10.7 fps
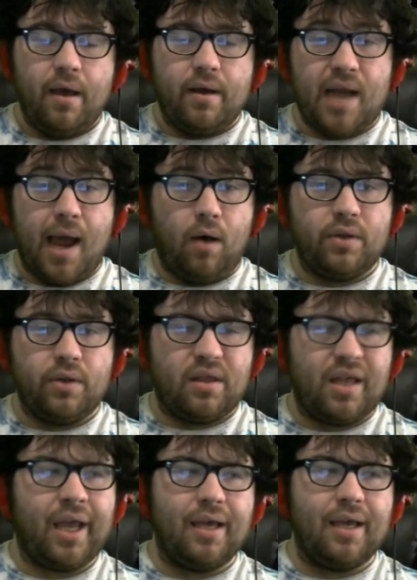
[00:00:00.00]
Now, the
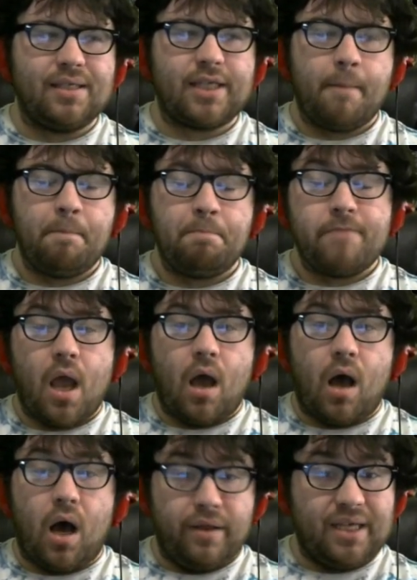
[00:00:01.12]
thing is,
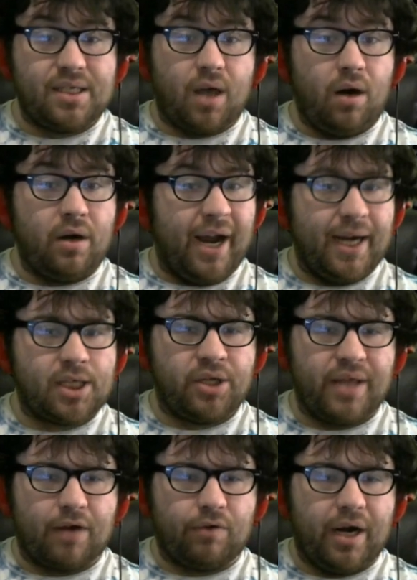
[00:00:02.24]
these aren't actually
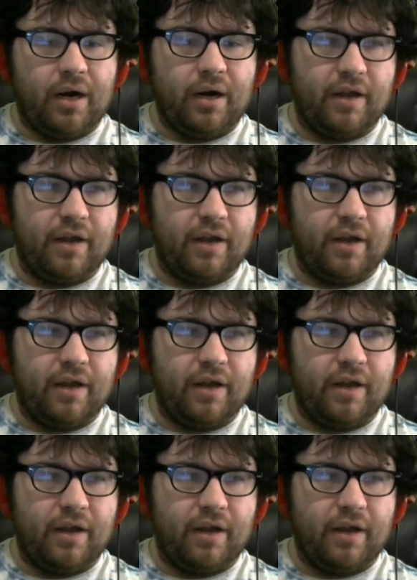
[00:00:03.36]
that rare.